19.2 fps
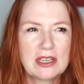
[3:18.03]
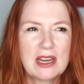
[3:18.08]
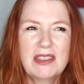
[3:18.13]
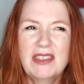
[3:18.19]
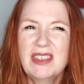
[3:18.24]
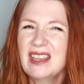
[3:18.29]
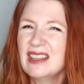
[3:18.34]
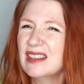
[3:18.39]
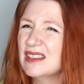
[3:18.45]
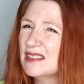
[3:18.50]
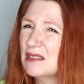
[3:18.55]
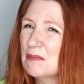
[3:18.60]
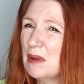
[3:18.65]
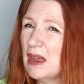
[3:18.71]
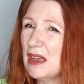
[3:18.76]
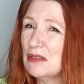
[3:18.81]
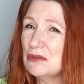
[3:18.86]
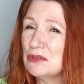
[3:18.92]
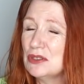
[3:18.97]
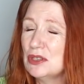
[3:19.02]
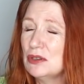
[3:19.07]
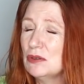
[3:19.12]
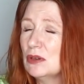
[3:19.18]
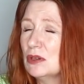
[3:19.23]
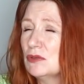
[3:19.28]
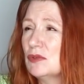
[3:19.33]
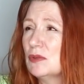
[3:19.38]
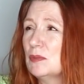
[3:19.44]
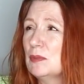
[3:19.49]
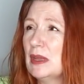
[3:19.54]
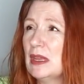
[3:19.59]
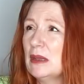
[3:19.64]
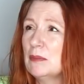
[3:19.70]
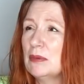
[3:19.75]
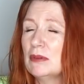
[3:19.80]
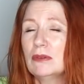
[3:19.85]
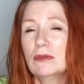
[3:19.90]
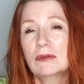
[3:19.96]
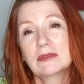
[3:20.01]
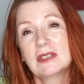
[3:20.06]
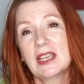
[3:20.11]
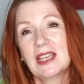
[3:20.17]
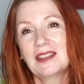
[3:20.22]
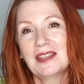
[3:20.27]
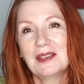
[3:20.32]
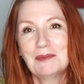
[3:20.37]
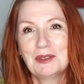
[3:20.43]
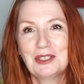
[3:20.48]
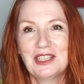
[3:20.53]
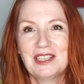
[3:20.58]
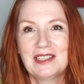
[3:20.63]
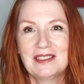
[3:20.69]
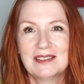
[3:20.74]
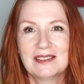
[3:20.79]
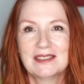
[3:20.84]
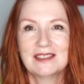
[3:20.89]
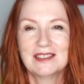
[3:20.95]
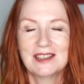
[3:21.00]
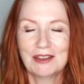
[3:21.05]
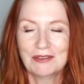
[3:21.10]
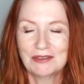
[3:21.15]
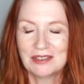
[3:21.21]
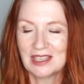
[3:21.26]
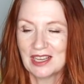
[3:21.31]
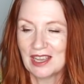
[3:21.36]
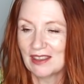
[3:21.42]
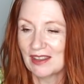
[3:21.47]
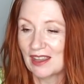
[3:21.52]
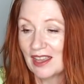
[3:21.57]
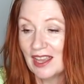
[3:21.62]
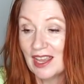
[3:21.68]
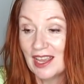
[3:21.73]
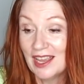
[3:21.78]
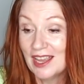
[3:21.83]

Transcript: and I think there's about 200 people all take their machines and sew together.